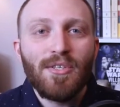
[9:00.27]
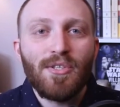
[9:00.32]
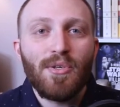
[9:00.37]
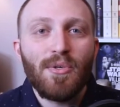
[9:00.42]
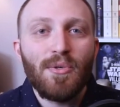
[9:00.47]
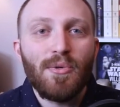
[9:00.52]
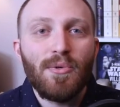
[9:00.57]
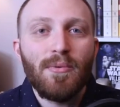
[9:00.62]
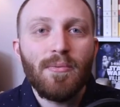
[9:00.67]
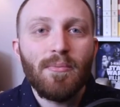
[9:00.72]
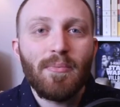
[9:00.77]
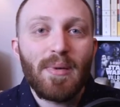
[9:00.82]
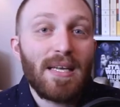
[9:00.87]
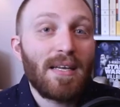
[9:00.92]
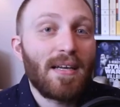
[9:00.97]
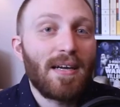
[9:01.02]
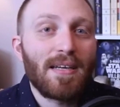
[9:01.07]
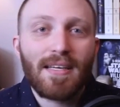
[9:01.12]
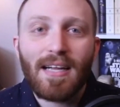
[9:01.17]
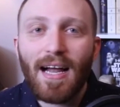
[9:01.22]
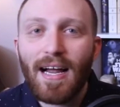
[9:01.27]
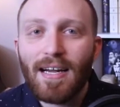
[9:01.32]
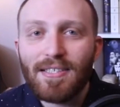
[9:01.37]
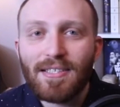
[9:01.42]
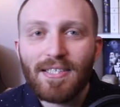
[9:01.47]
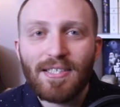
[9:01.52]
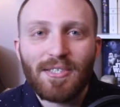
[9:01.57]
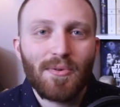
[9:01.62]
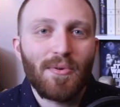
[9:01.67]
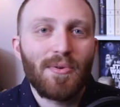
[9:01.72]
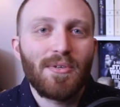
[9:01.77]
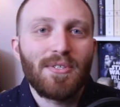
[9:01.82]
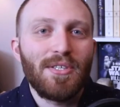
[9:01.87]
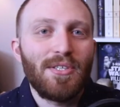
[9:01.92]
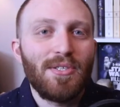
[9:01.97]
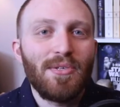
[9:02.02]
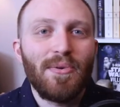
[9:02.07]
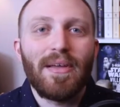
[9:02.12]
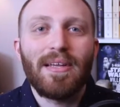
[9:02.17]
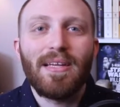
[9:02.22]
to being unconscious or
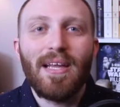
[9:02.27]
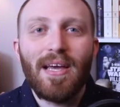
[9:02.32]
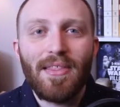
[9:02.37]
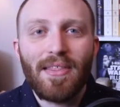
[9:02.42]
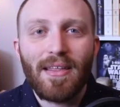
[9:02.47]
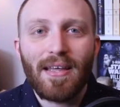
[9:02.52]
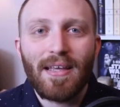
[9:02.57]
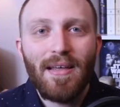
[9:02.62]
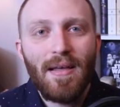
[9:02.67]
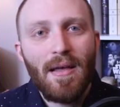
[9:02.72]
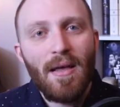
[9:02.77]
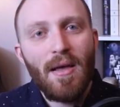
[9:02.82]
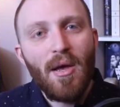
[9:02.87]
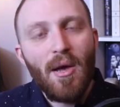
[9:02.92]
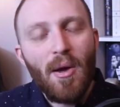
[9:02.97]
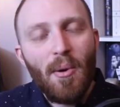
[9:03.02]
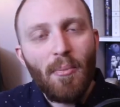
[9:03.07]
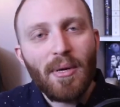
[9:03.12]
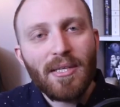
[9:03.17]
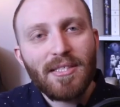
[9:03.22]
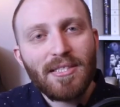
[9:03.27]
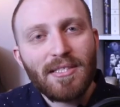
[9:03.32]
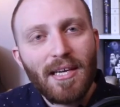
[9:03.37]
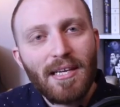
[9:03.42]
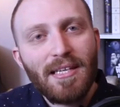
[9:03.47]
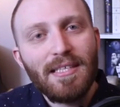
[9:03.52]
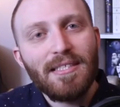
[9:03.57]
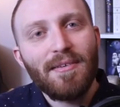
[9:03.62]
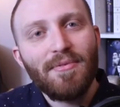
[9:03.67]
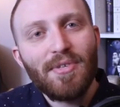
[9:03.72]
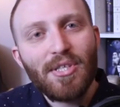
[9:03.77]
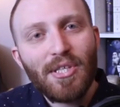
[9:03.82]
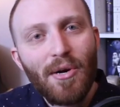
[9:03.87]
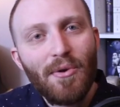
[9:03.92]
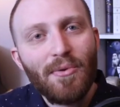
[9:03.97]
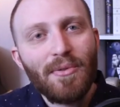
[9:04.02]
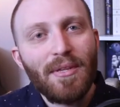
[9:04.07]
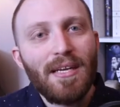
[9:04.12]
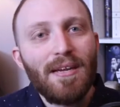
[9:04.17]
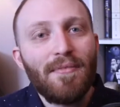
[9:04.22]
to doing nothing. But studies have
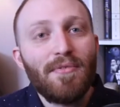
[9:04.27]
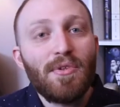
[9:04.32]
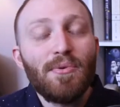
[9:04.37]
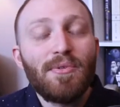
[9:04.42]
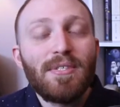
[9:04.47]
shown that if